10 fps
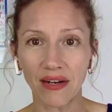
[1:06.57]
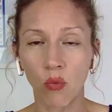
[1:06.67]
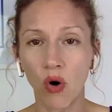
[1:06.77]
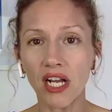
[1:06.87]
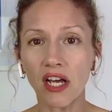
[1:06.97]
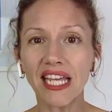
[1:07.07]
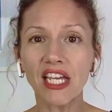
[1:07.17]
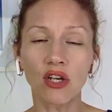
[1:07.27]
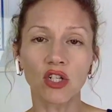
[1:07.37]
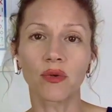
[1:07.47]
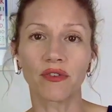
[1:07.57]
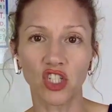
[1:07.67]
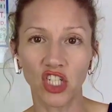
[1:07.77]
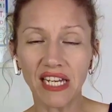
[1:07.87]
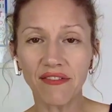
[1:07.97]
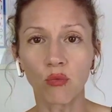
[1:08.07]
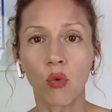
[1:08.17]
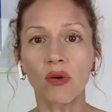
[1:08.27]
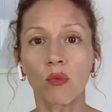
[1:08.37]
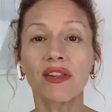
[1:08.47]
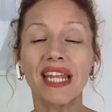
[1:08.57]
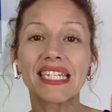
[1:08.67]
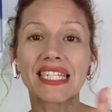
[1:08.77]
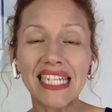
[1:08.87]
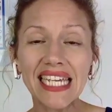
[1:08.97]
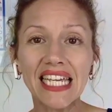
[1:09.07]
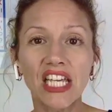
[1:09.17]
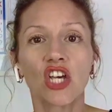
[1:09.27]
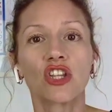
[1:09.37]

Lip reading: What are they going to have achieved? What will they see